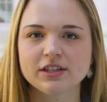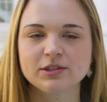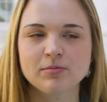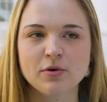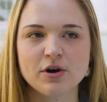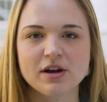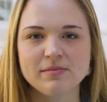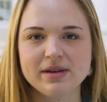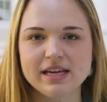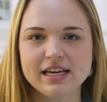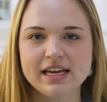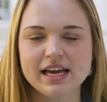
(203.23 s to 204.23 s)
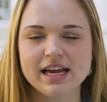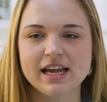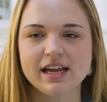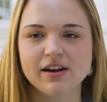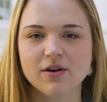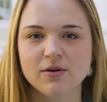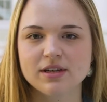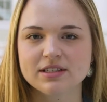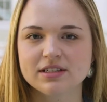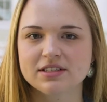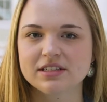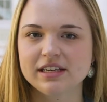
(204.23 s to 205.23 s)
supporting me and always
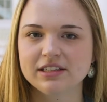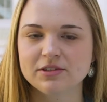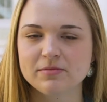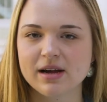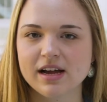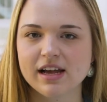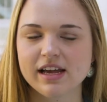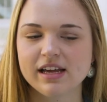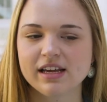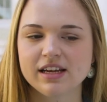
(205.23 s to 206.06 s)
listening to my